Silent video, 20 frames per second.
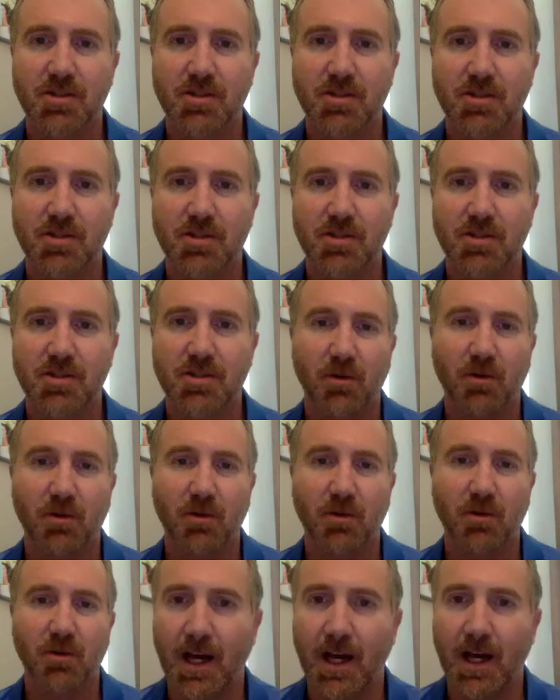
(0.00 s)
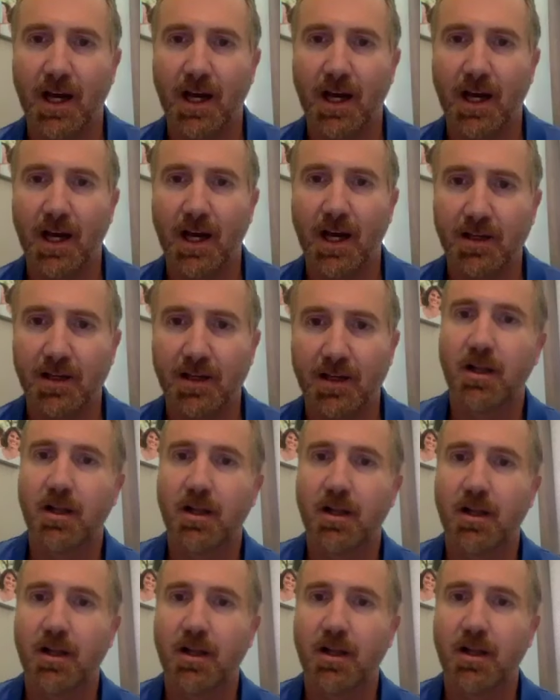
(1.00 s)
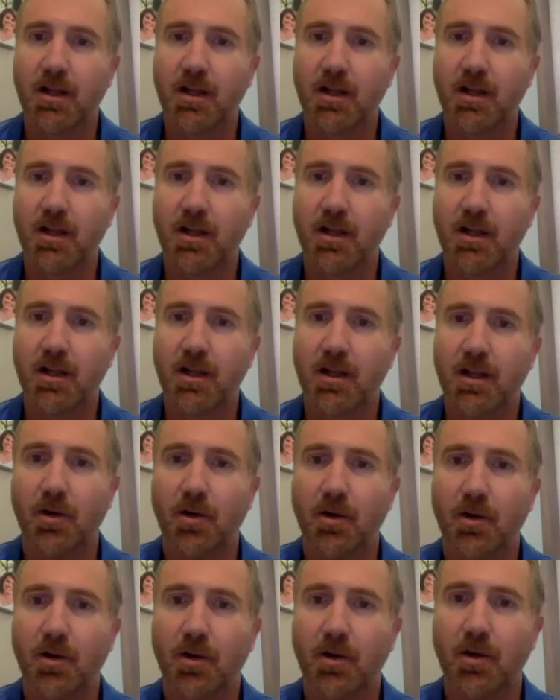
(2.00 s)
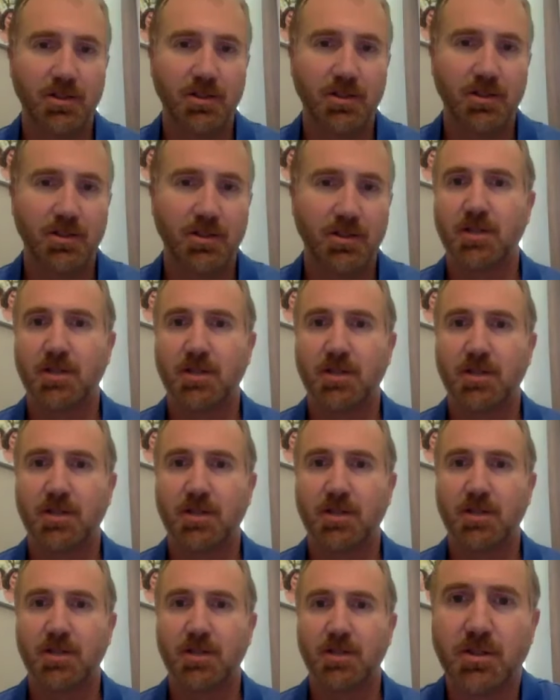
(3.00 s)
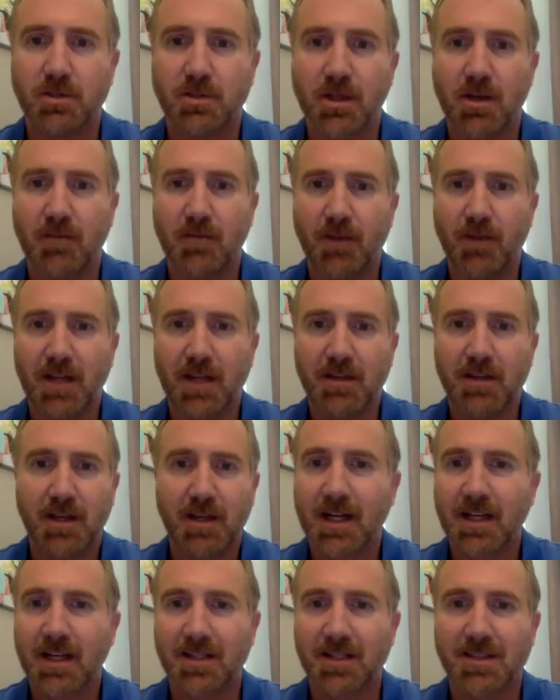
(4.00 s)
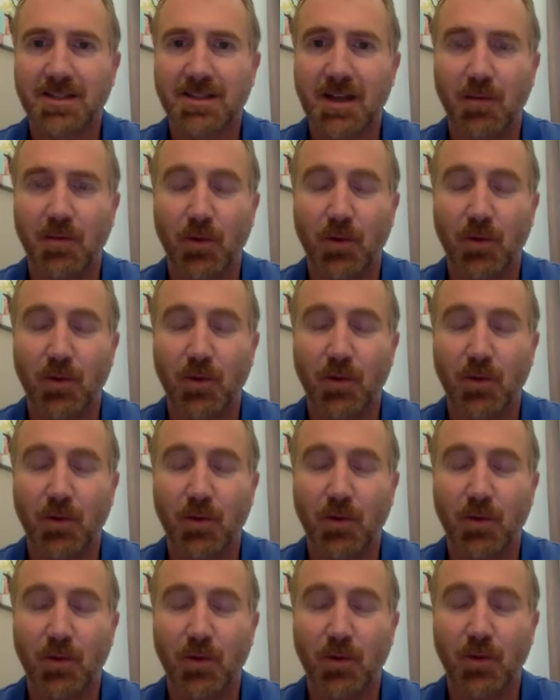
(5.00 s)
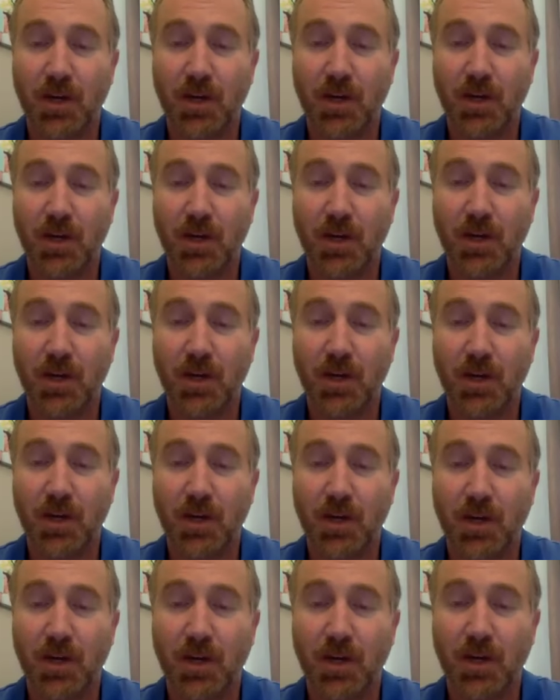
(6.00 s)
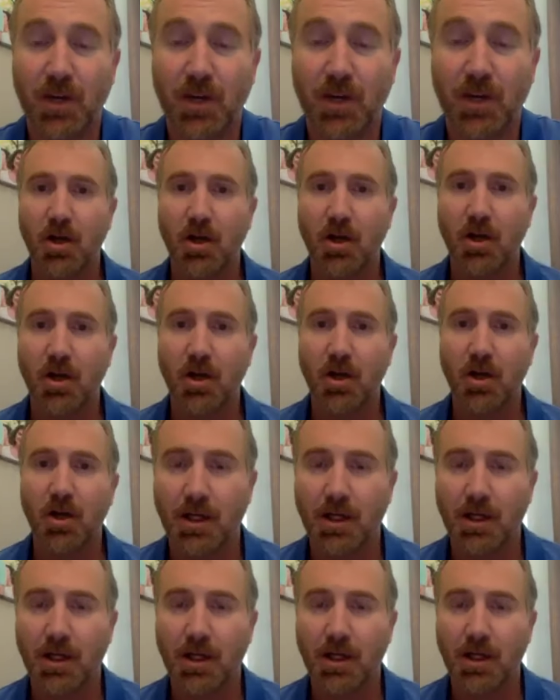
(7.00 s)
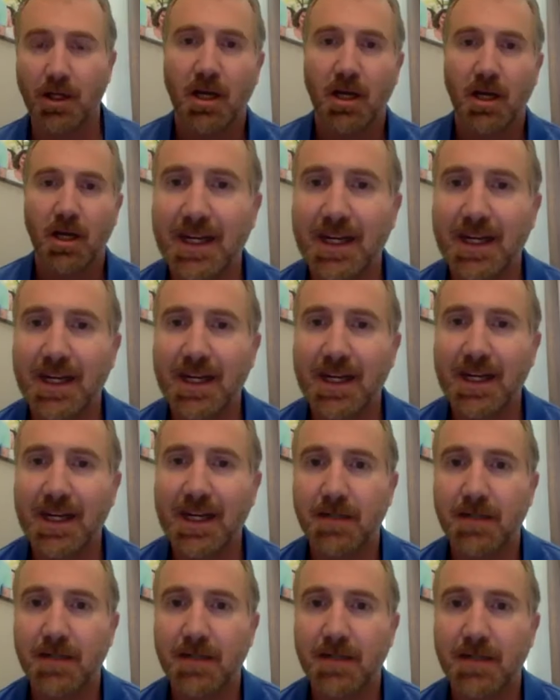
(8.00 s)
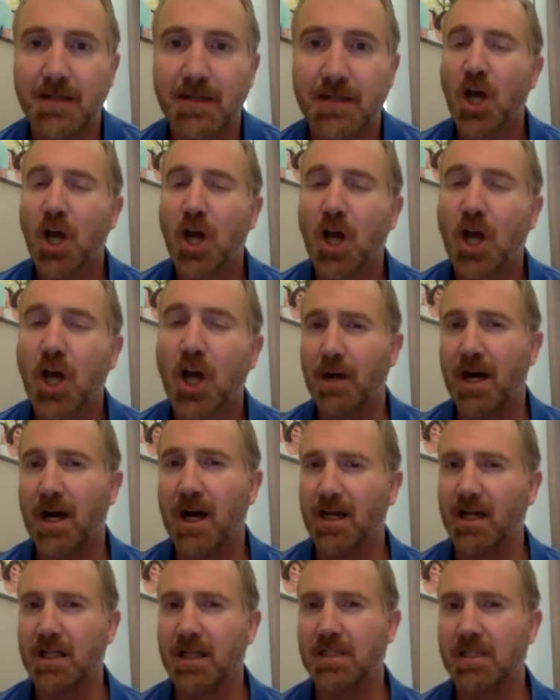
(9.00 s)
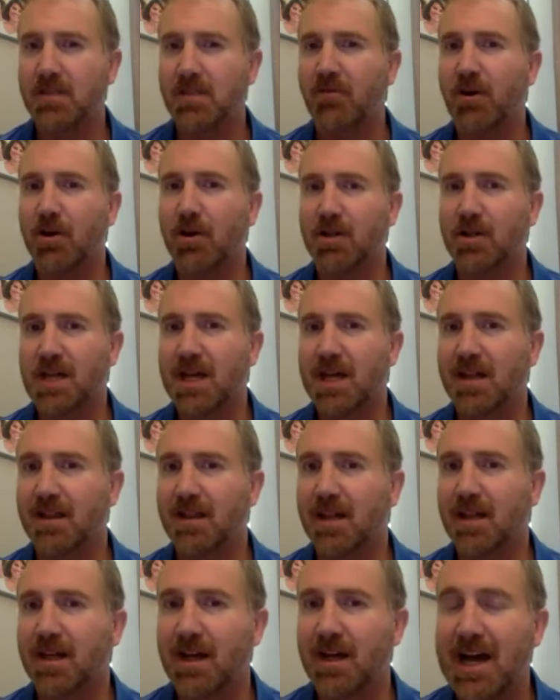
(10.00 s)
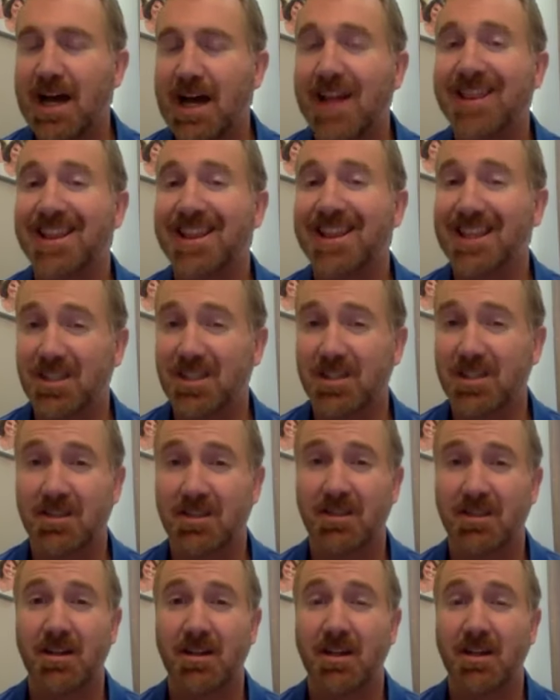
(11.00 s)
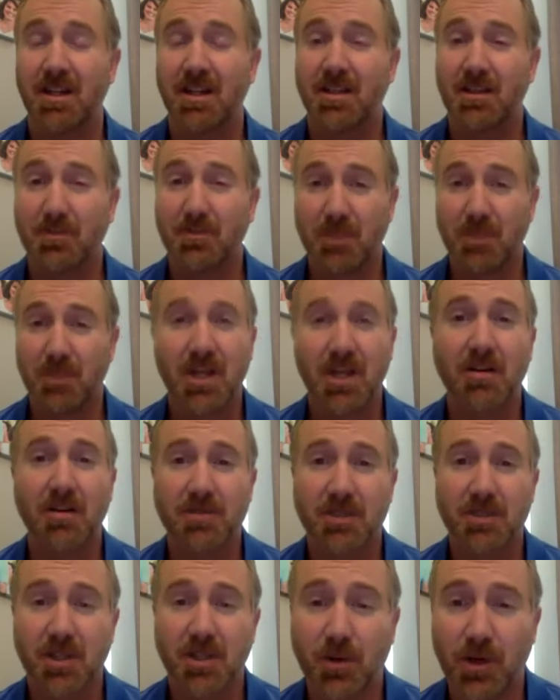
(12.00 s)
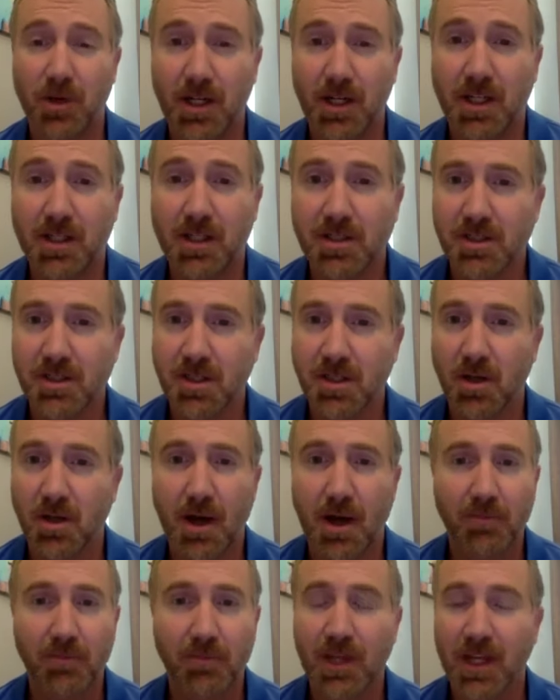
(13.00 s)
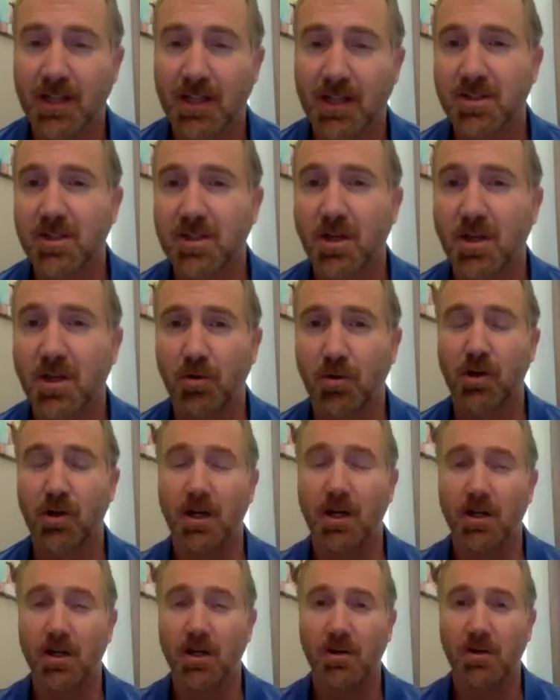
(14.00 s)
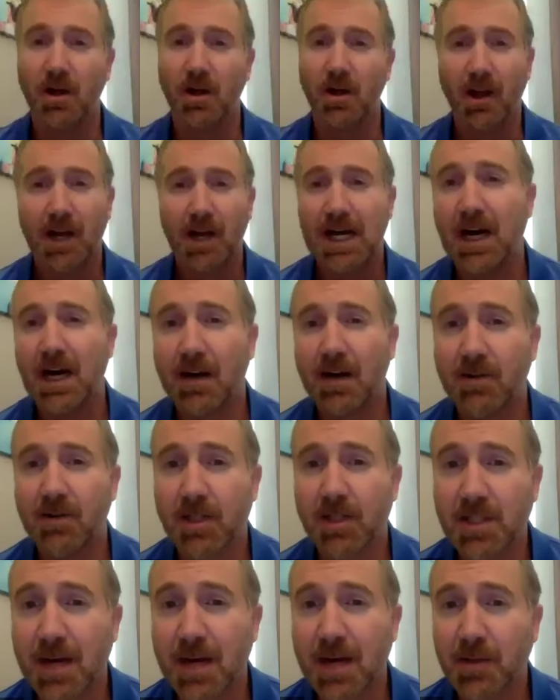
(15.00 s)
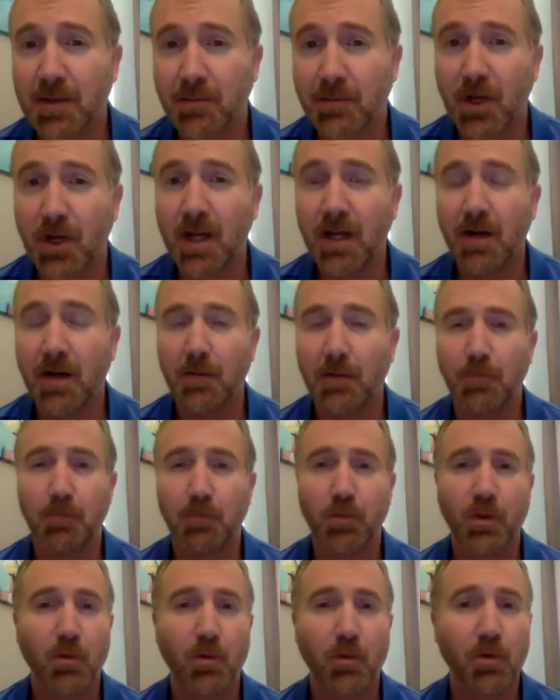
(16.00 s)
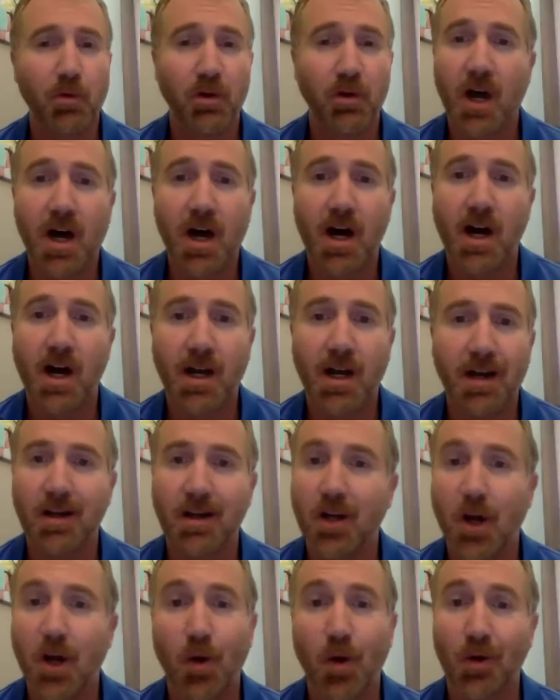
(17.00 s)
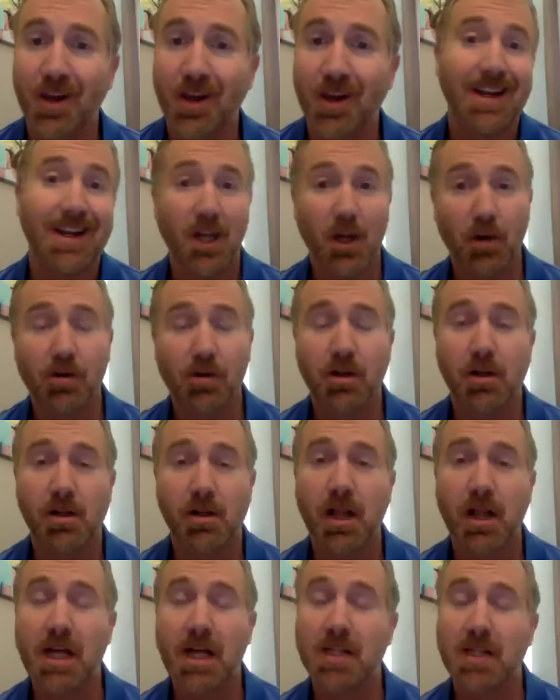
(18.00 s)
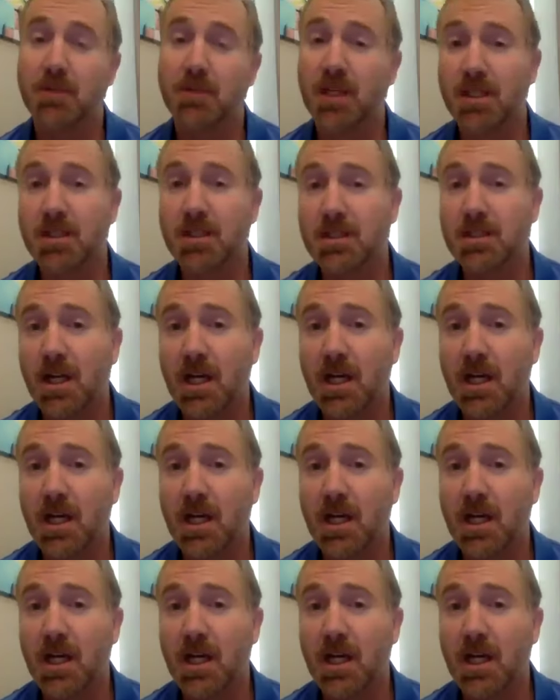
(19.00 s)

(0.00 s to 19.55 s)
before that. And then I go to Illinois, and they're always doing stuff. They were always doing something, and I could, and we never had any injuries. So I totally buy in as far as athletes themselves doing it. And so I think it's so critical. However, Tommy Brown will not go in a yoga class